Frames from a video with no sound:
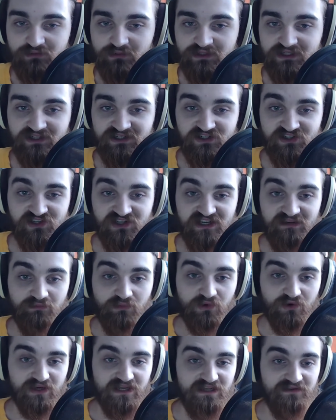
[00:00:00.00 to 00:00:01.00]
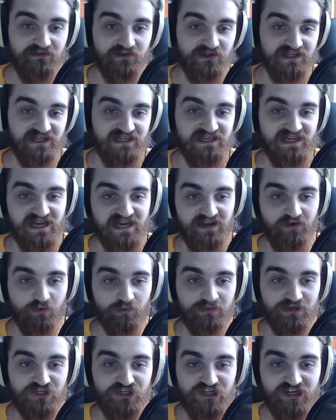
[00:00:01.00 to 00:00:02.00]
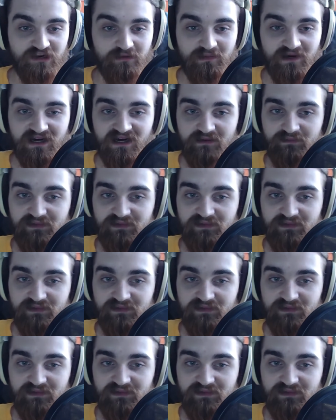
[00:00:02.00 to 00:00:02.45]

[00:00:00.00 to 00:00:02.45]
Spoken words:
which is more evil, EA or Machinima?